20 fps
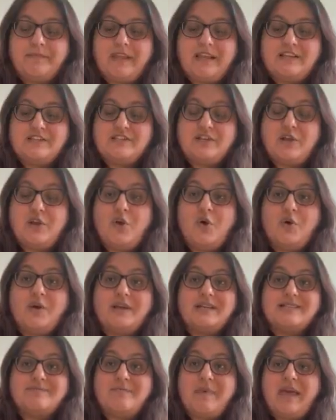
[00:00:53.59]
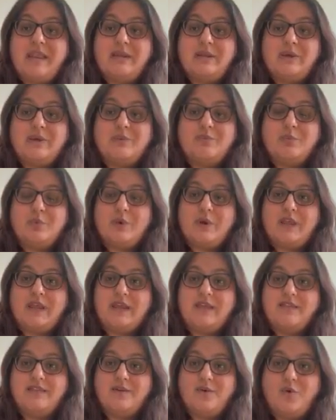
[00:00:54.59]
So long as men can
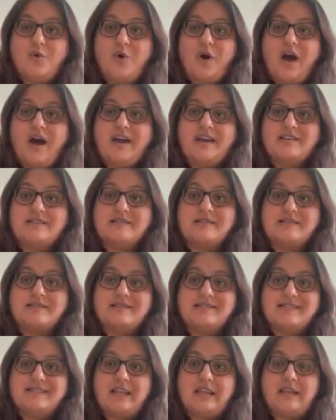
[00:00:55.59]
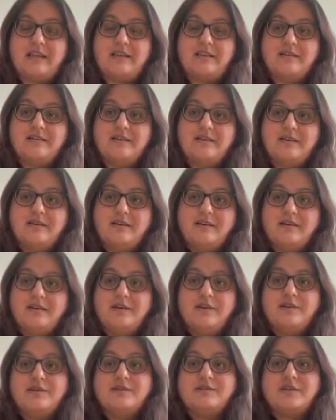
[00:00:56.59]
breathe or eyes can see,
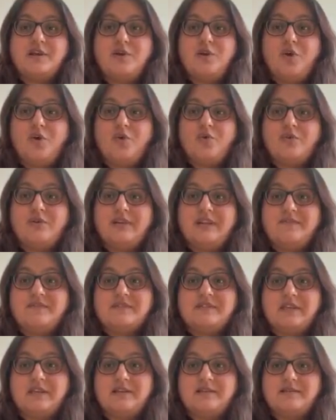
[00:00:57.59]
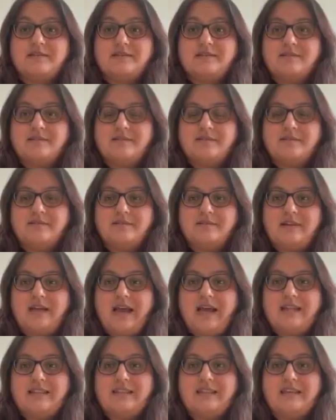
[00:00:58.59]
so long lives this,
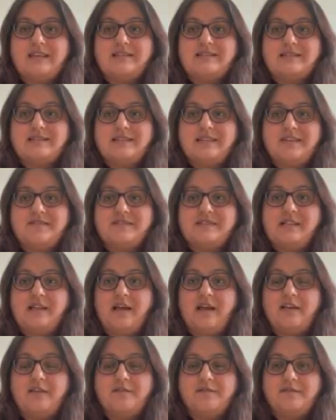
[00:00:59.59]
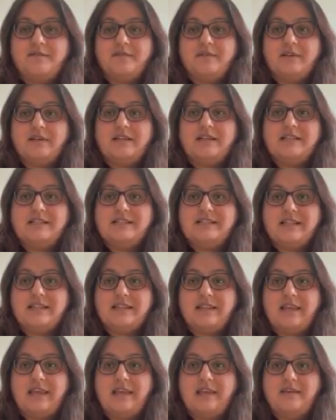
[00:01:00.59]
and this gives life to
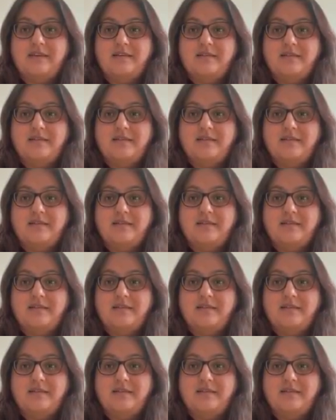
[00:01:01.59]
thee.